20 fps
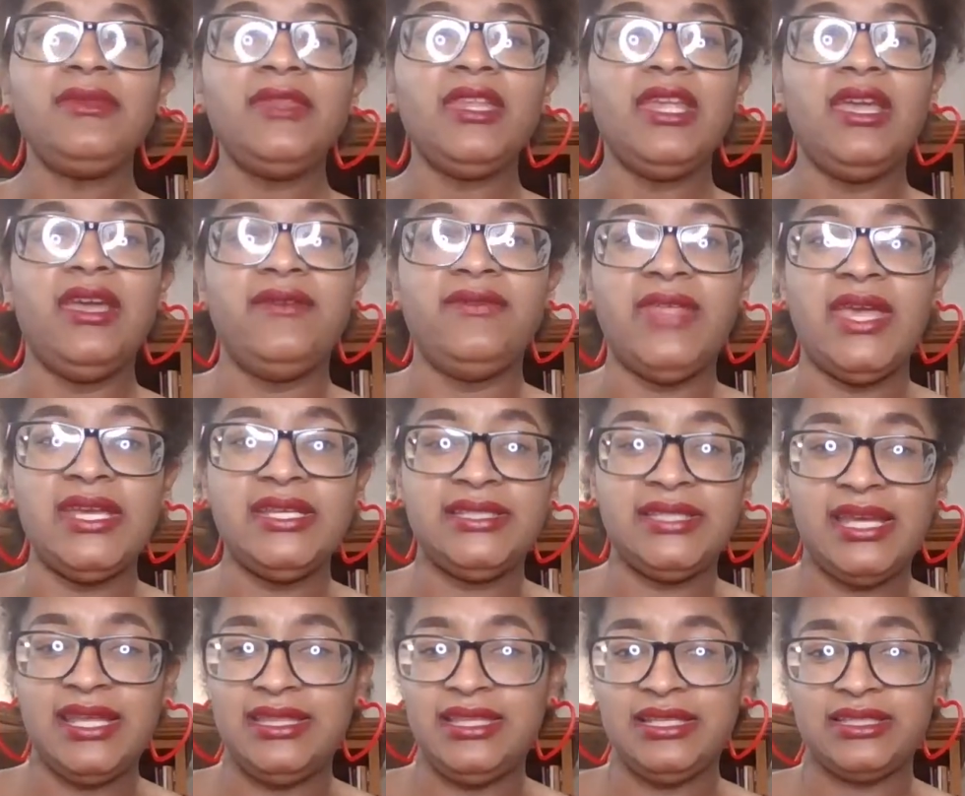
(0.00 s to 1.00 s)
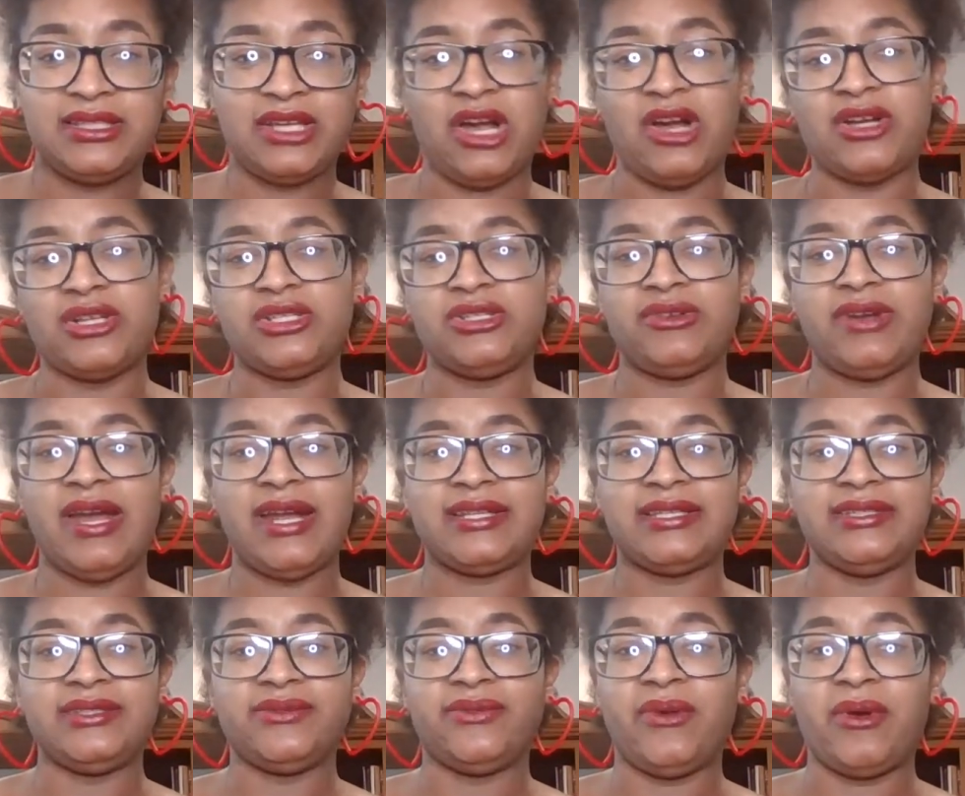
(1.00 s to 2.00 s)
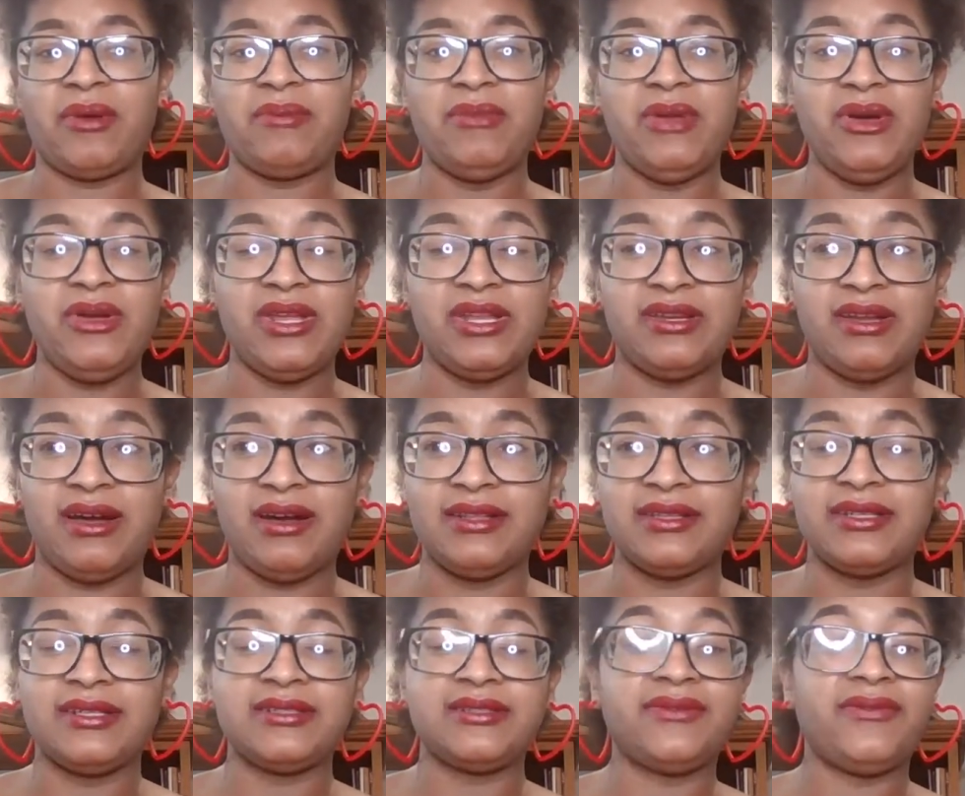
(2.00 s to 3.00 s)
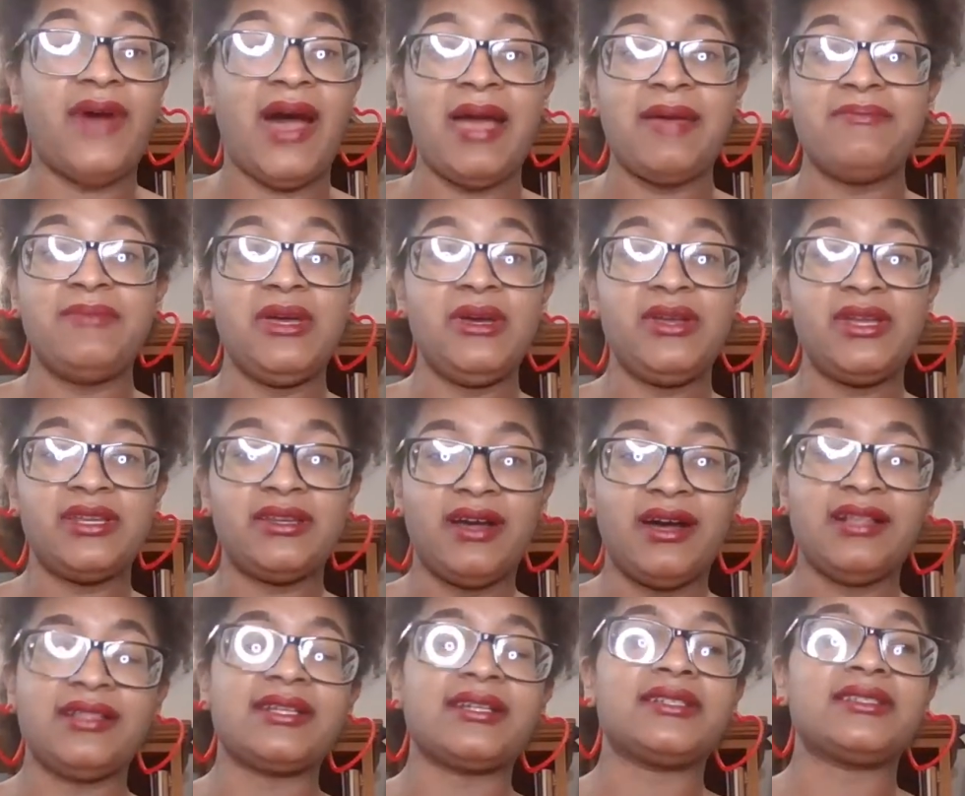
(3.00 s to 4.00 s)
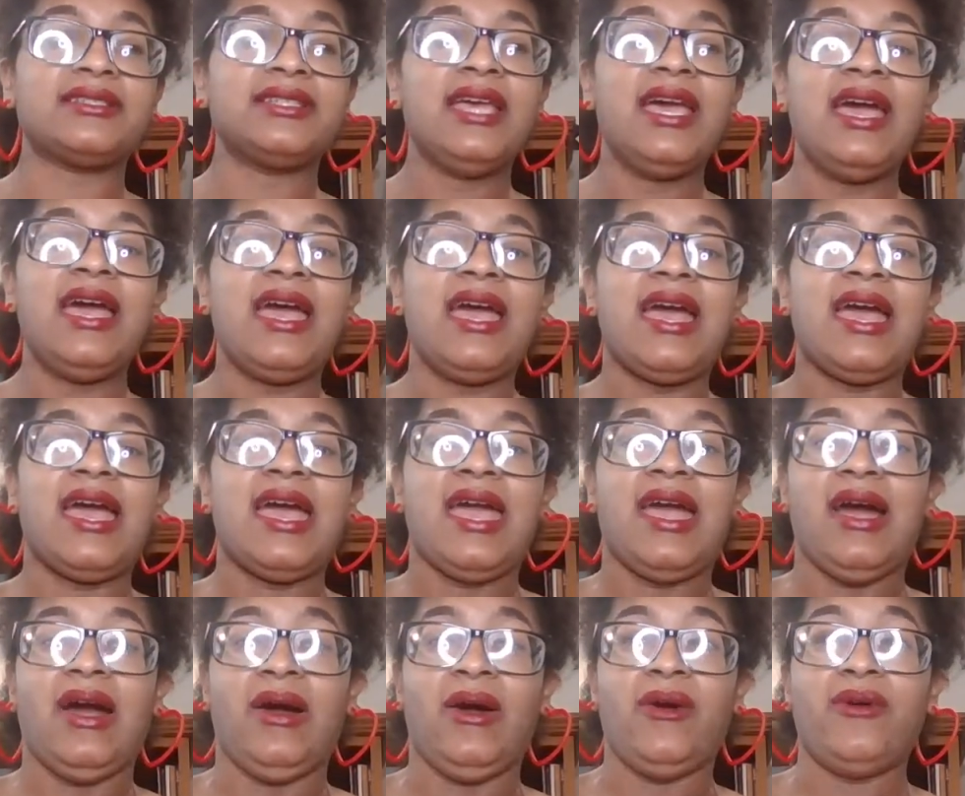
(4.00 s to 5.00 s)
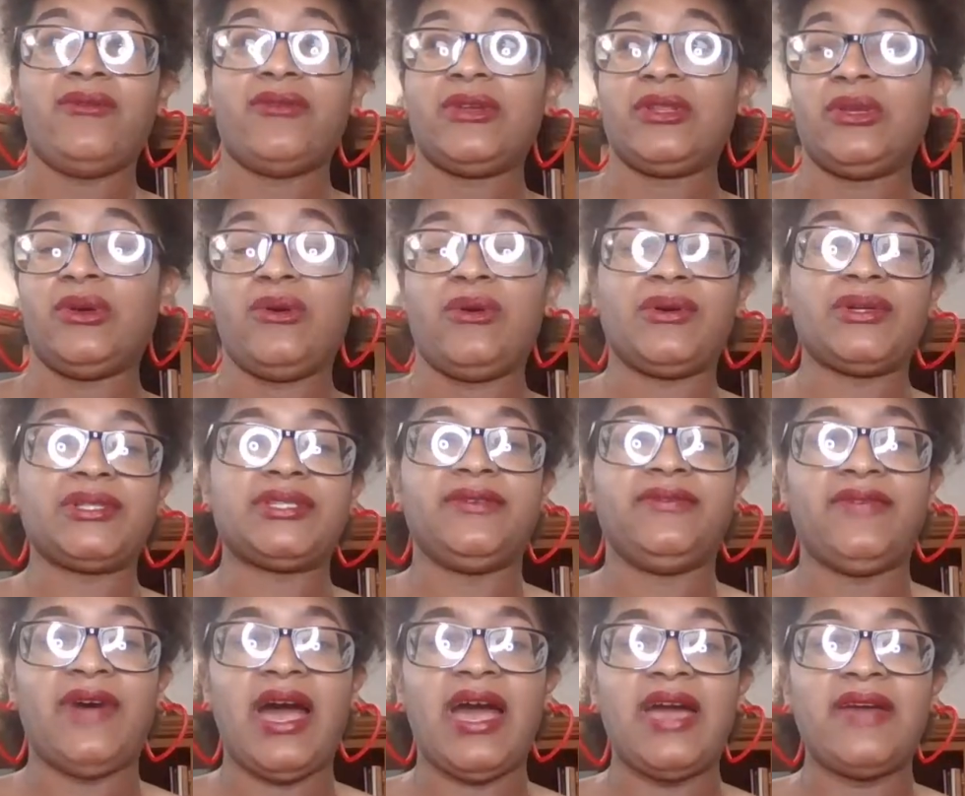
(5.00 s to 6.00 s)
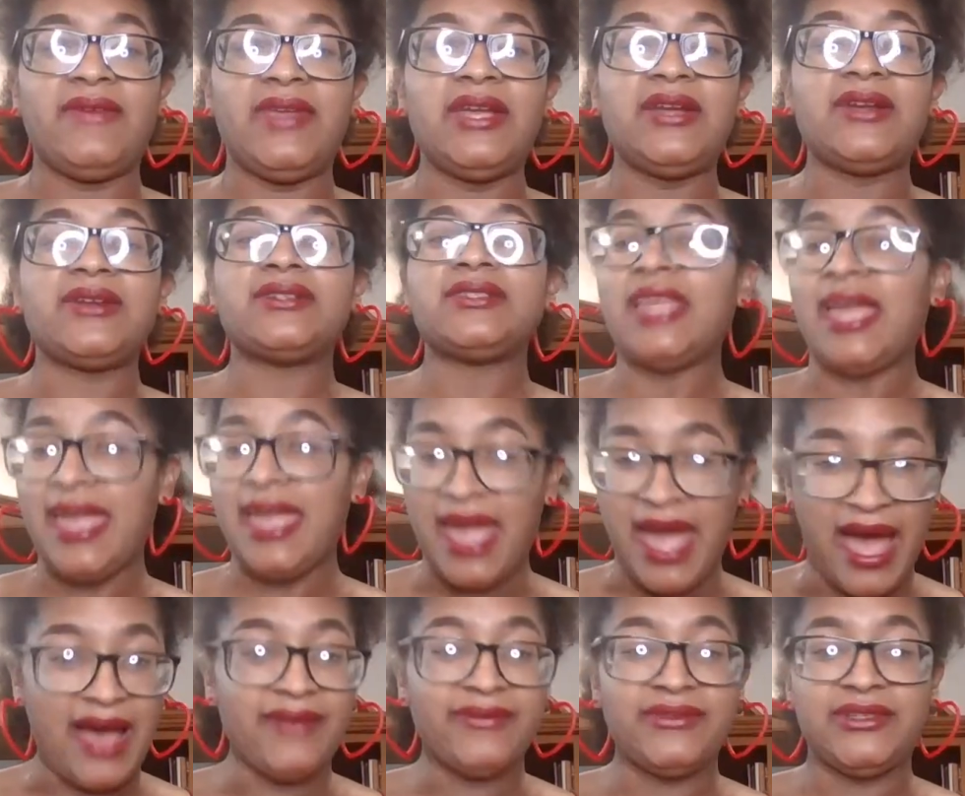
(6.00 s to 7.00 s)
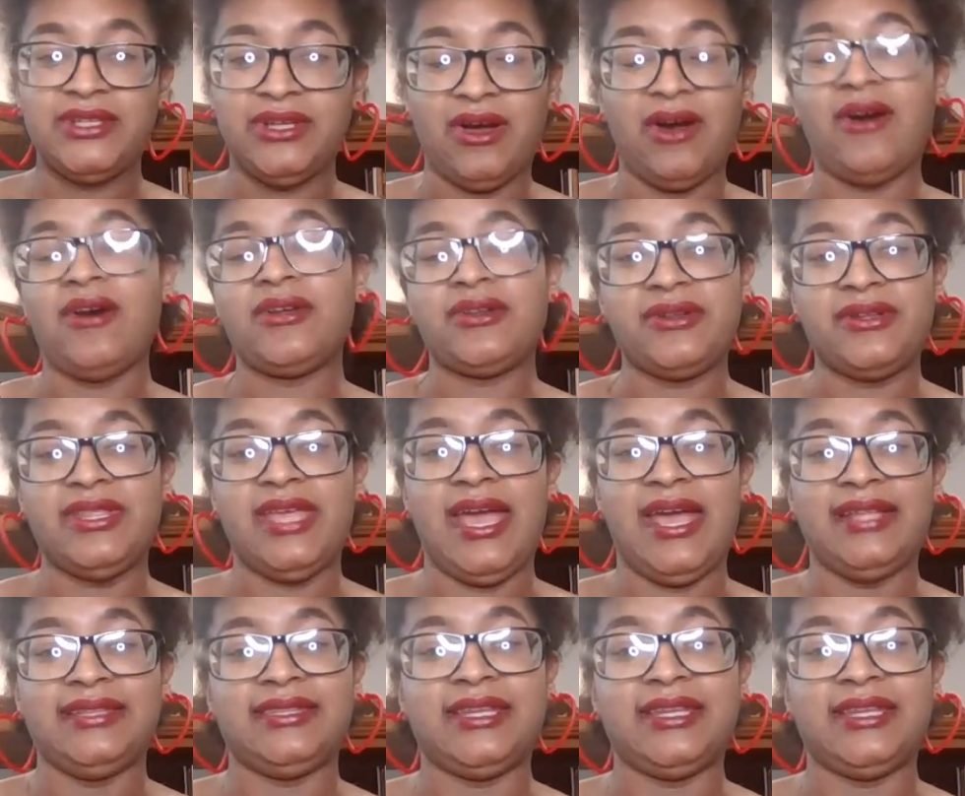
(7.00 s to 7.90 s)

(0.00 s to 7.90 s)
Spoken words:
if they said this contract is for $1 million, $5 million over the course of 5 years, they have to honor that.